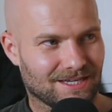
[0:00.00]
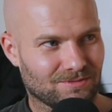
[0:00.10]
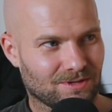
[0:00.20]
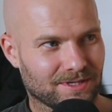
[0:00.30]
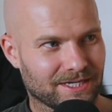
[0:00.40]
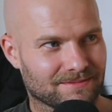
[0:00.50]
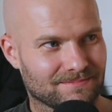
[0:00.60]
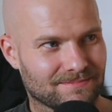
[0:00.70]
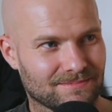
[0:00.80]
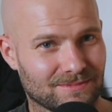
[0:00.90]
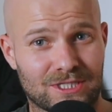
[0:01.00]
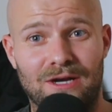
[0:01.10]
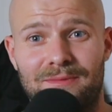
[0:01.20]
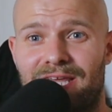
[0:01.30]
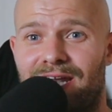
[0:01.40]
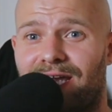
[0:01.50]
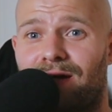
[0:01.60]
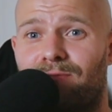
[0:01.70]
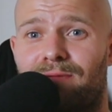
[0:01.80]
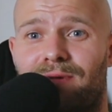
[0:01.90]
In what way? Tell me that again.
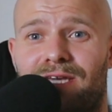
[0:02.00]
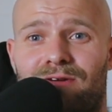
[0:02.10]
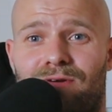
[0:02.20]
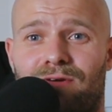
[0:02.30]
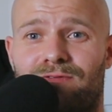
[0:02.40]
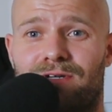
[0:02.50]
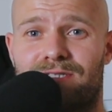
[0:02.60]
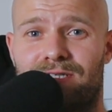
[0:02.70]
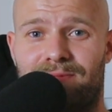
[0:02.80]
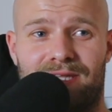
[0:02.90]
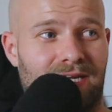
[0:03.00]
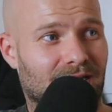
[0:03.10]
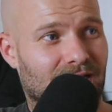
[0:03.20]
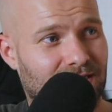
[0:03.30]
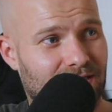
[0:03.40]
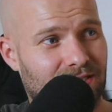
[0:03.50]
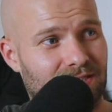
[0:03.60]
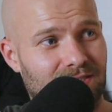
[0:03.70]
I'm wearing my Eeyore overalls. Tell me that again. I dare you.